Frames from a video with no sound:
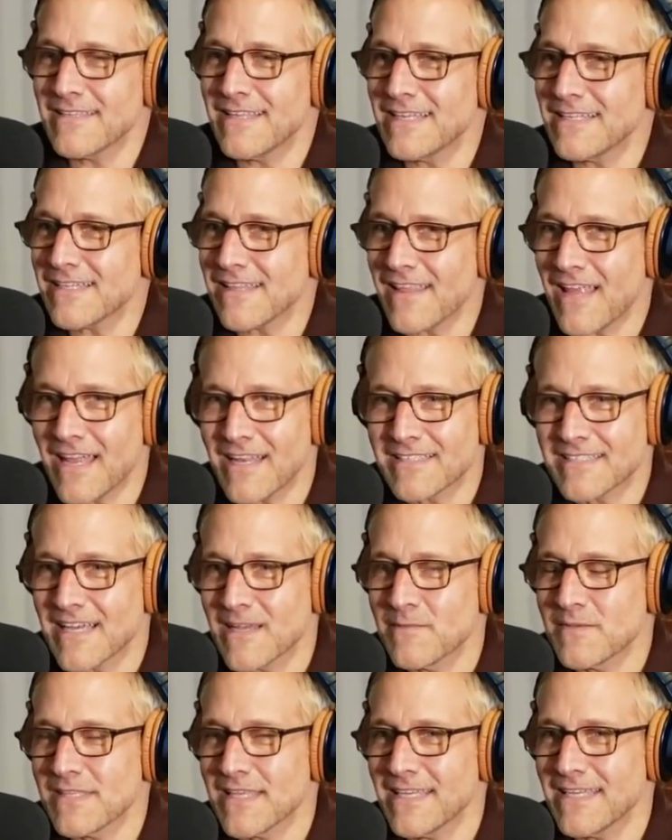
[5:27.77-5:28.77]
And then a lot of
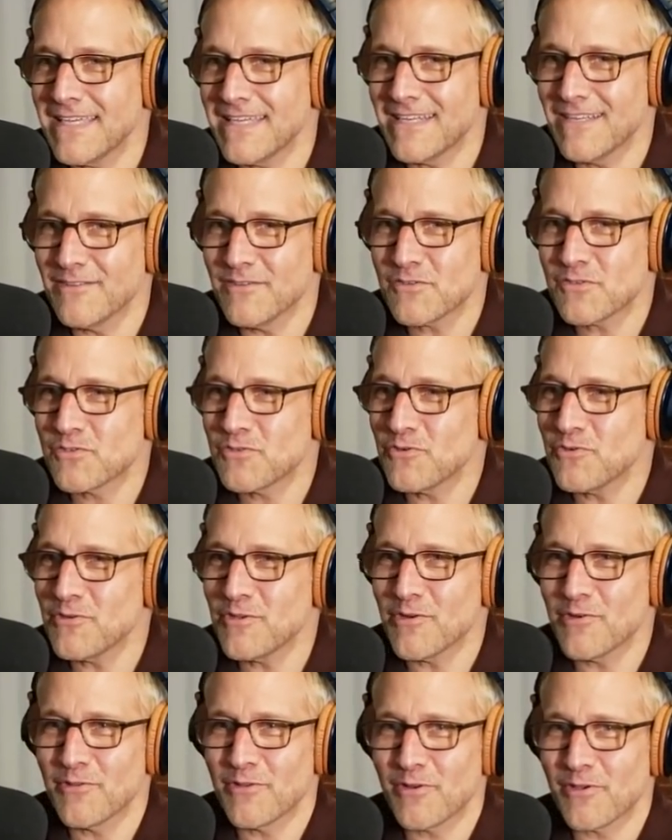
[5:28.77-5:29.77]
times they get in the
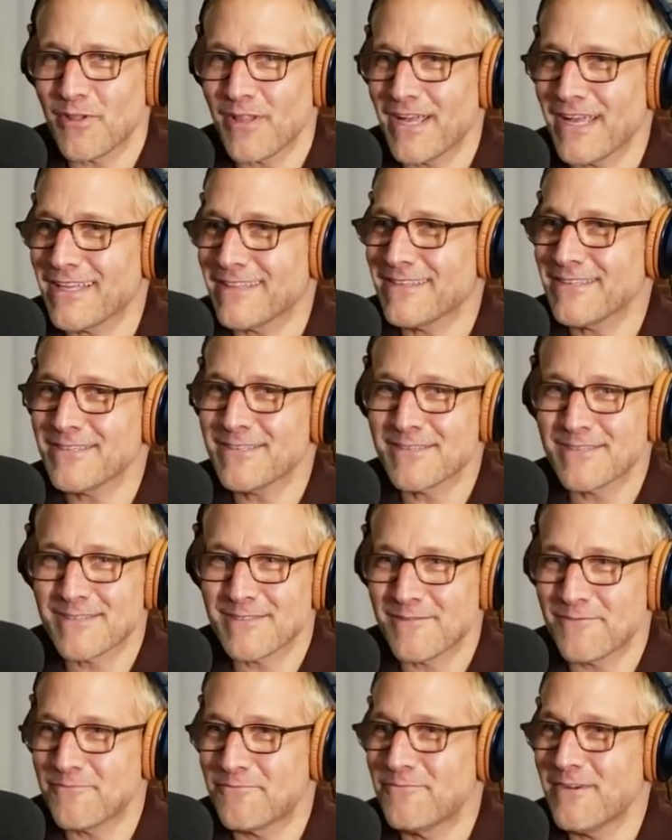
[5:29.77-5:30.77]
studio and they're like, this
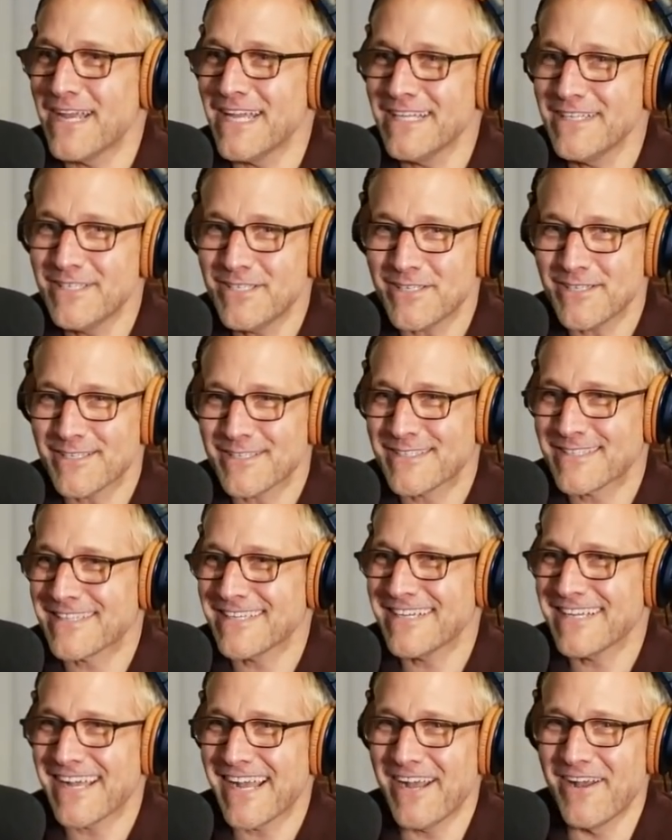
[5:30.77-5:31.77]
is the rangiest
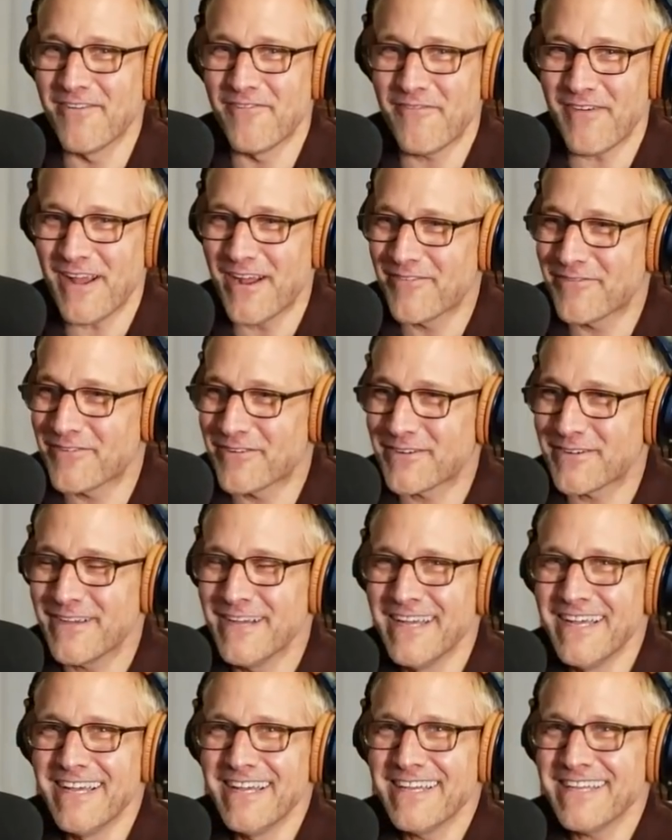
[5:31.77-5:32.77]
thing I've ever,
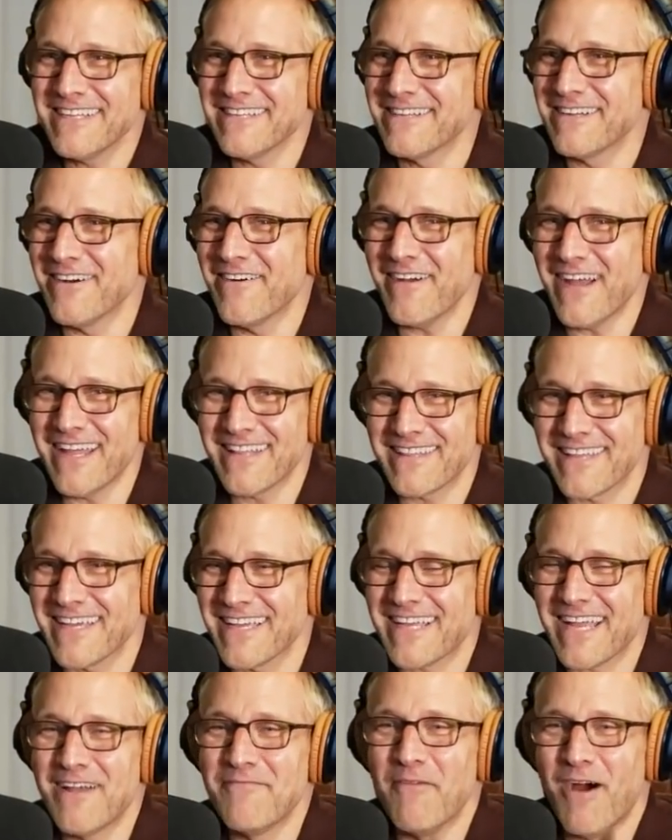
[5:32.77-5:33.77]
and
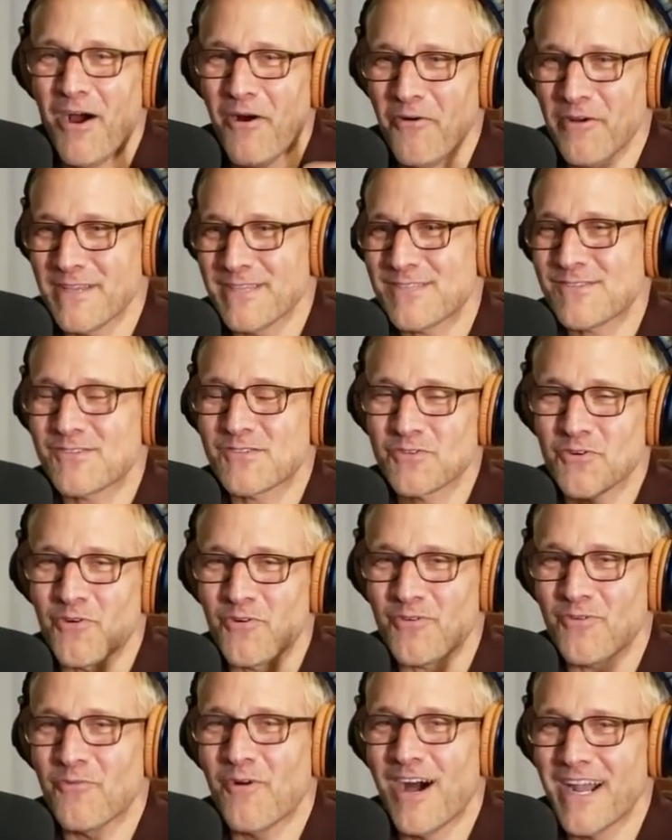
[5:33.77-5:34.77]
like I've always
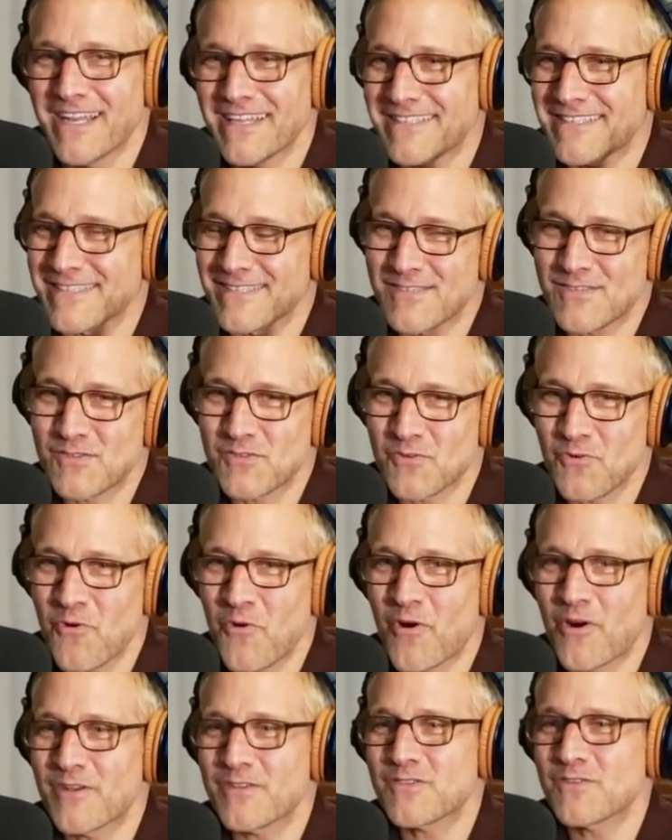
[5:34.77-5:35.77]
wanted to
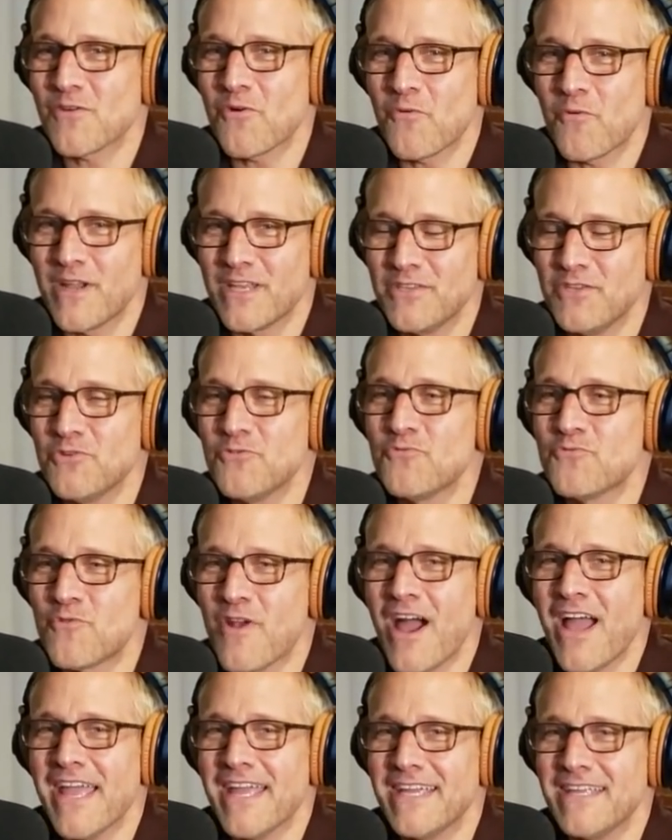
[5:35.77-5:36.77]
soar. So when you
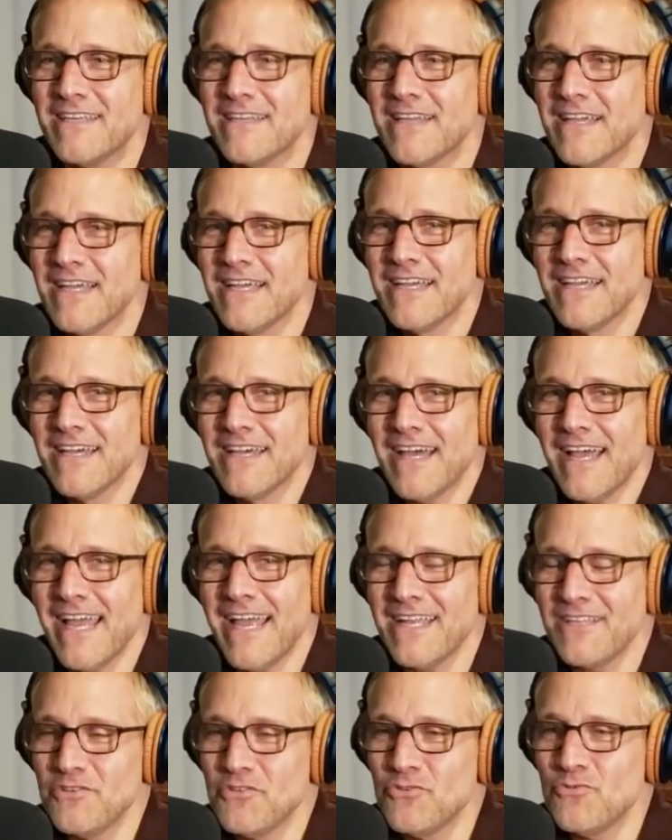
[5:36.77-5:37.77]
write
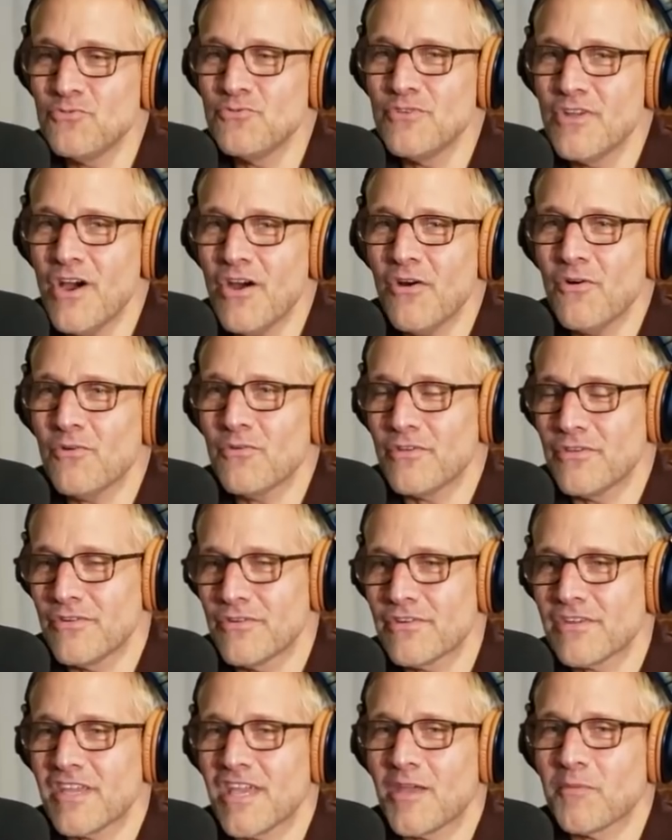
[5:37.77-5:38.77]
and
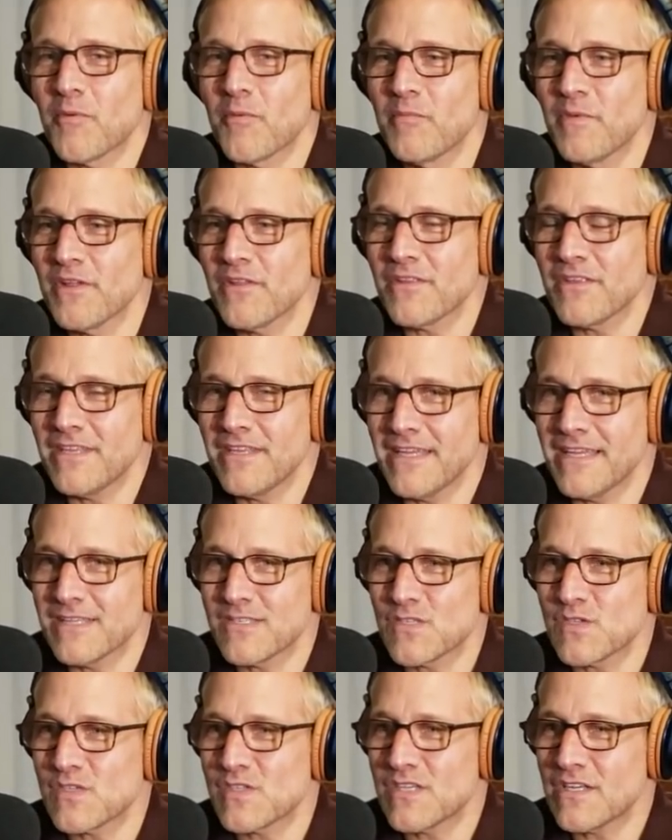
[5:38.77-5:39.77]
your capability
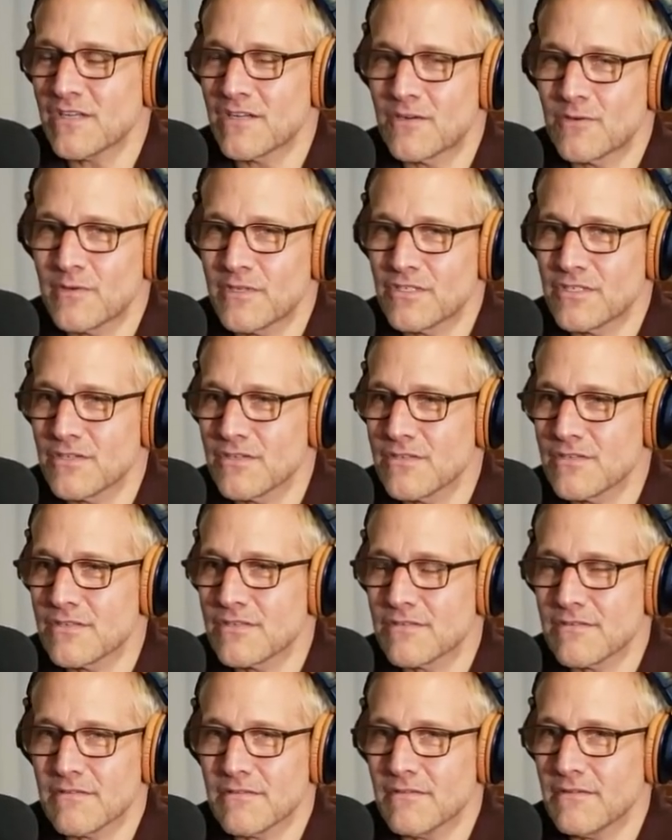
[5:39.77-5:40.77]
as a singer, which
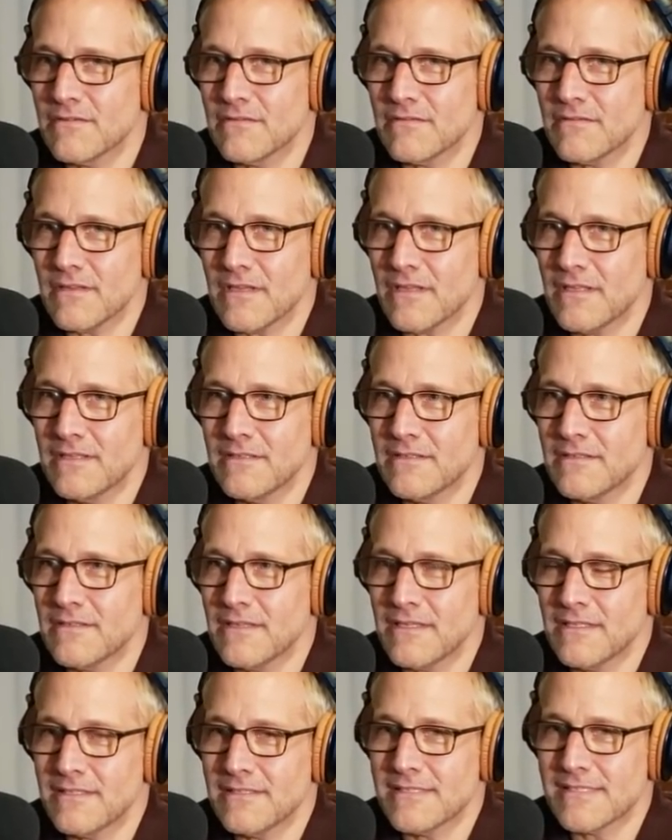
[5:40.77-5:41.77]
is
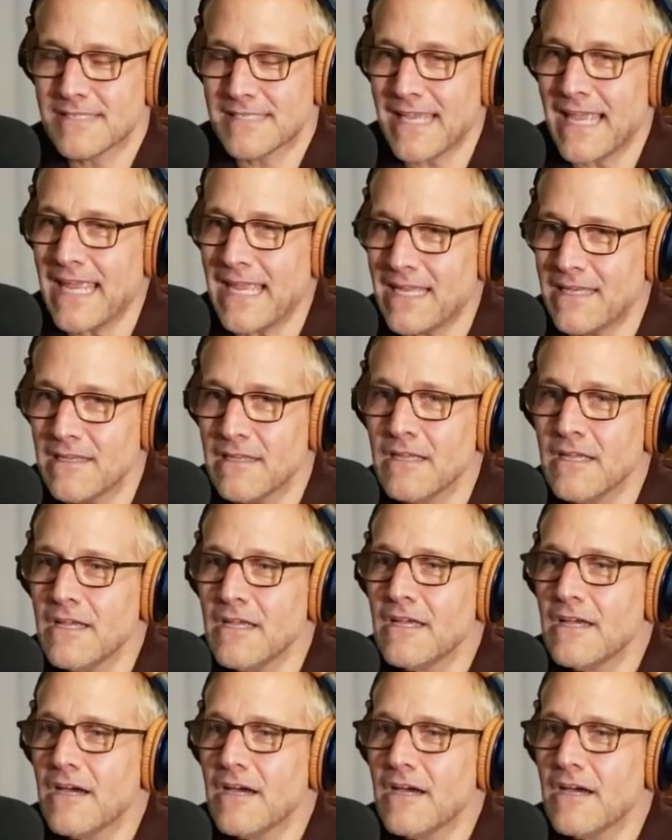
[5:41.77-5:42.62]
insane,